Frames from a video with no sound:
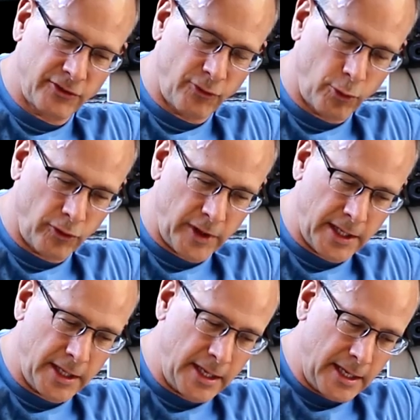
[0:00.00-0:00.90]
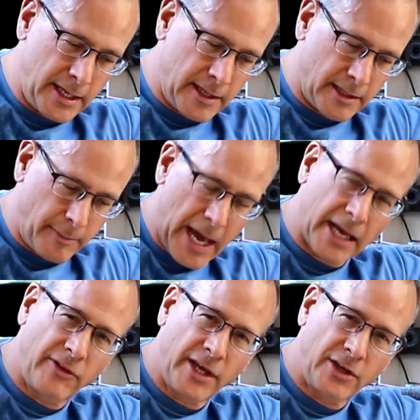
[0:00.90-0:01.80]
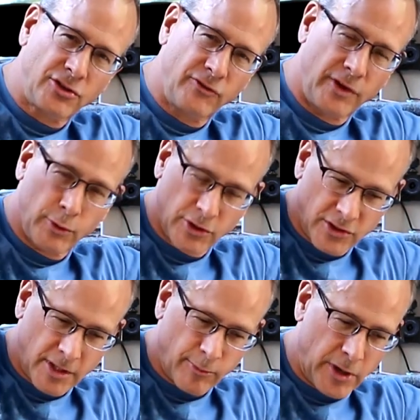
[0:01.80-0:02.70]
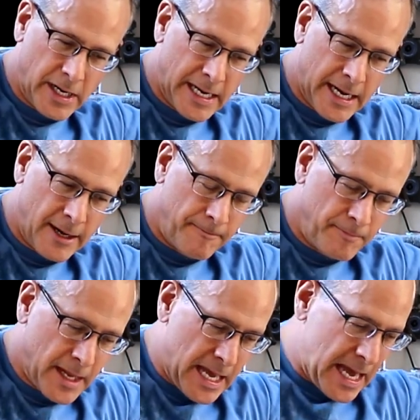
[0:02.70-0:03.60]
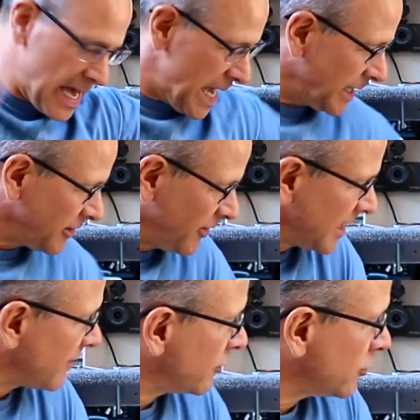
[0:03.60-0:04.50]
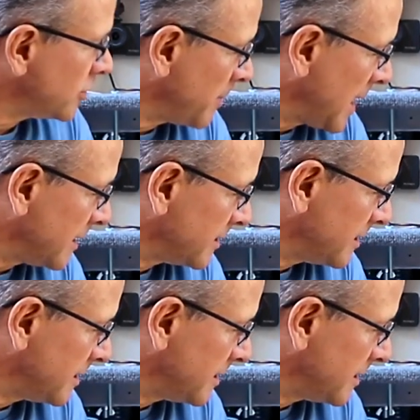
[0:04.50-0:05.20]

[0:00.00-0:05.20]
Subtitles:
for the back of the SUV, which is up right now. And the thing I've learned about